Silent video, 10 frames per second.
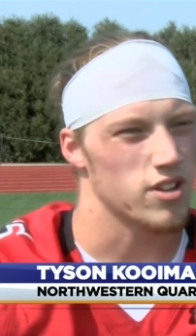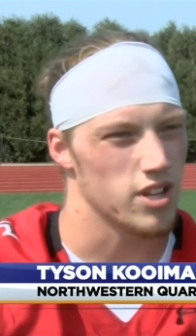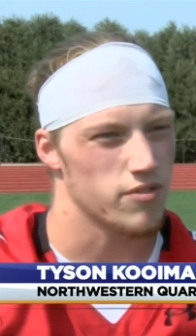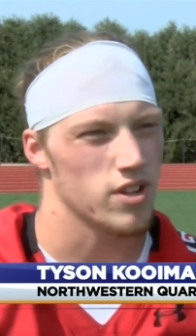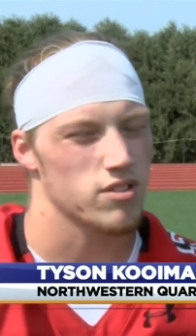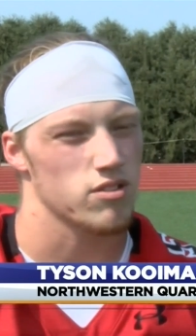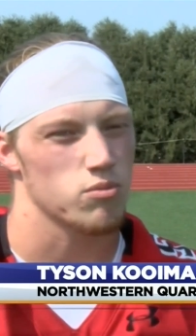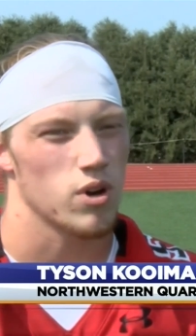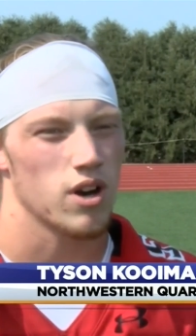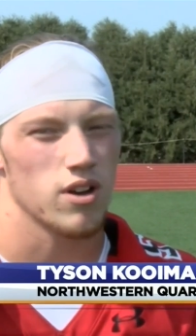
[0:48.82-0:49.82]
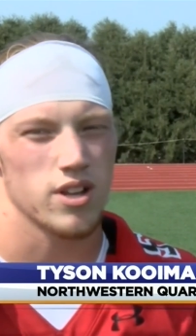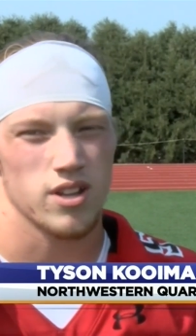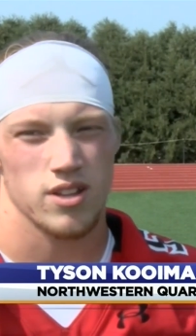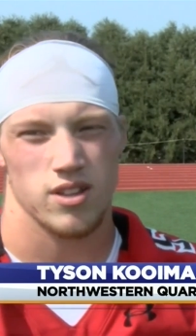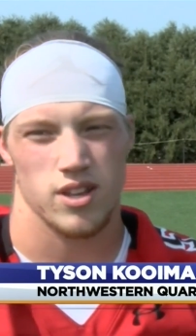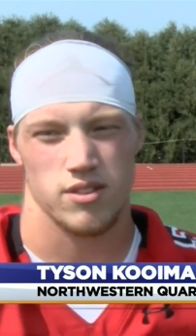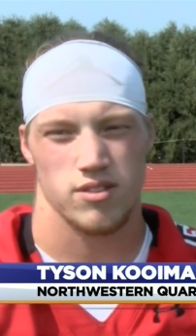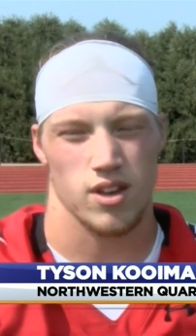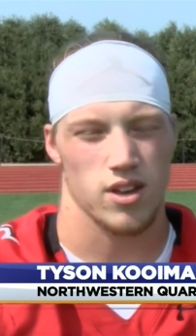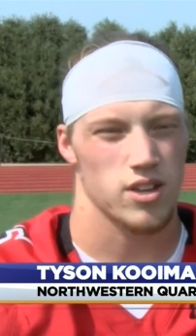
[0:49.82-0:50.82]
on defense as well, and it,
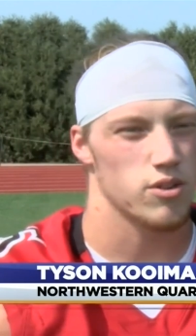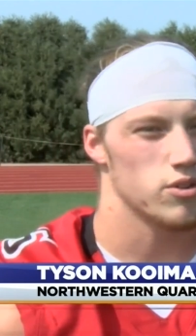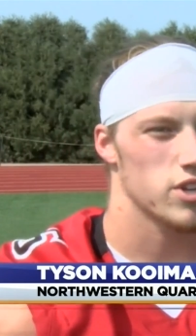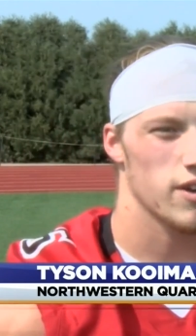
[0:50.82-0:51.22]
it's uh, huge